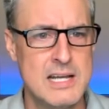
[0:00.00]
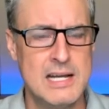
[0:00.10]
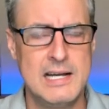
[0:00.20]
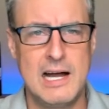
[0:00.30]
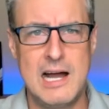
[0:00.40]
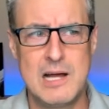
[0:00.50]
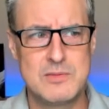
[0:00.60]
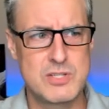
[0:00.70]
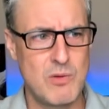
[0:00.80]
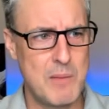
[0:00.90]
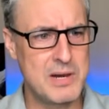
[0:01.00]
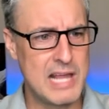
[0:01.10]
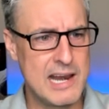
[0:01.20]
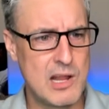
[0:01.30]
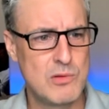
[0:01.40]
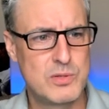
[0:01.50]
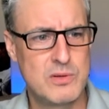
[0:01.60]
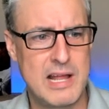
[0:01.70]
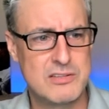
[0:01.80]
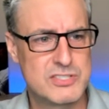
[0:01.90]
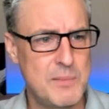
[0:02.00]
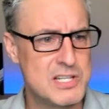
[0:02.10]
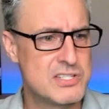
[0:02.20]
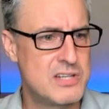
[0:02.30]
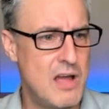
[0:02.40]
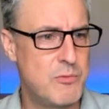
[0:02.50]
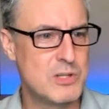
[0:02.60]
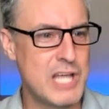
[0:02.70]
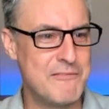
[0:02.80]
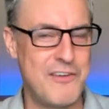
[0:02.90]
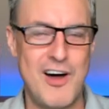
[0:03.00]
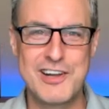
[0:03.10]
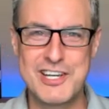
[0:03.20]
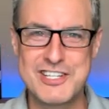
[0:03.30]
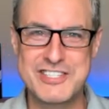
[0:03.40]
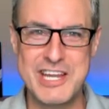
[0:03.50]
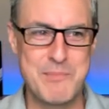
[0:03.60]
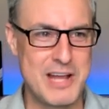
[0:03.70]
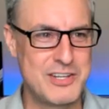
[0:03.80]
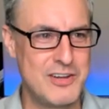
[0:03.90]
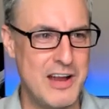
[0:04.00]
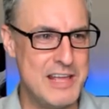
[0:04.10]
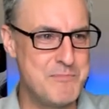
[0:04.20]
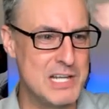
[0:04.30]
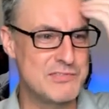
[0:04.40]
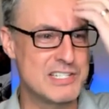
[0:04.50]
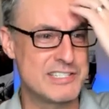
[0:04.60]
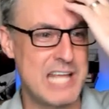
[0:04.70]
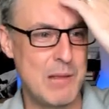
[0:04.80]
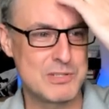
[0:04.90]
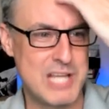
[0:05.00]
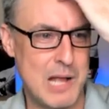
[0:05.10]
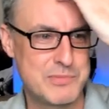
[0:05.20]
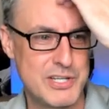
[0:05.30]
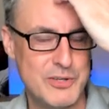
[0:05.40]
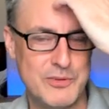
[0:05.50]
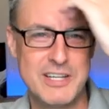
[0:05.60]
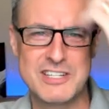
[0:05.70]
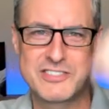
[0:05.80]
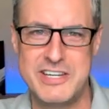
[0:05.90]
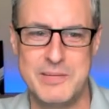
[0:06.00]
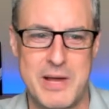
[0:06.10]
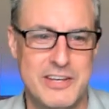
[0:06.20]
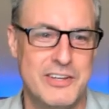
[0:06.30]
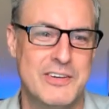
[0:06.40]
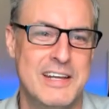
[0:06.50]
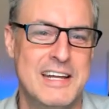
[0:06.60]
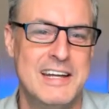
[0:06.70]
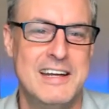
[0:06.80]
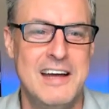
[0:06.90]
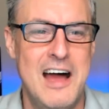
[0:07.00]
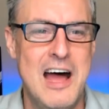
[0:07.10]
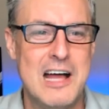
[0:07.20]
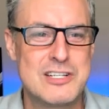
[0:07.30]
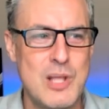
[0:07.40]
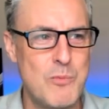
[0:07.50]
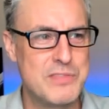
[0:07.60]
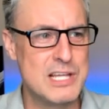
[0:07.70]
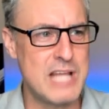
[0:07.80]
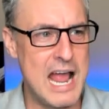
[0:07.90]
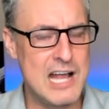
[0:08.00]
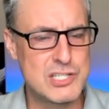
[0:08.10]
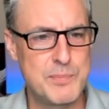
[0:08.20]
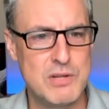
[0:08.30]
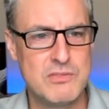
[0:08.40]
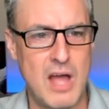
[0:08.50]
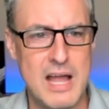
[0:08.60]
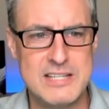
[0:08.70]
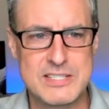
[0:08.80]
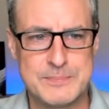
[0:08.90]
so I'm going to kind of go through some of the stuff. What's up, Vaughn? Good to see you, my dude. In Misfits at Tabletop, too. Good to see you, my dude. So these attribute dice,